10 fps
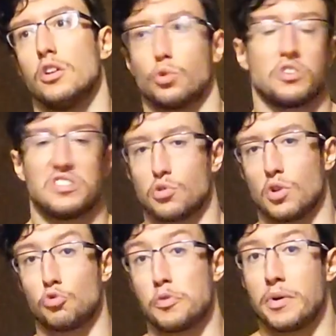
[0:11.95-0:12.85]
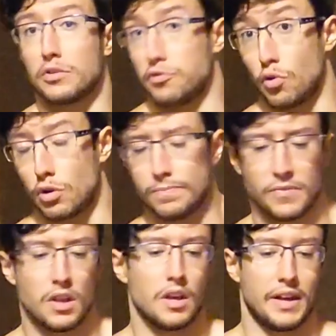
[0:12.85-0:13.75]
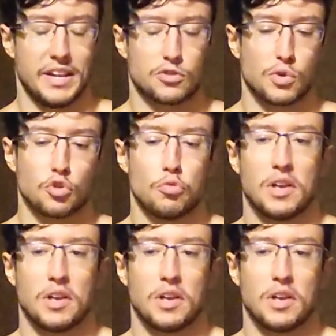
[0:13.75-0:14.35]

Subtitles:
So this is going to be part four, and it's going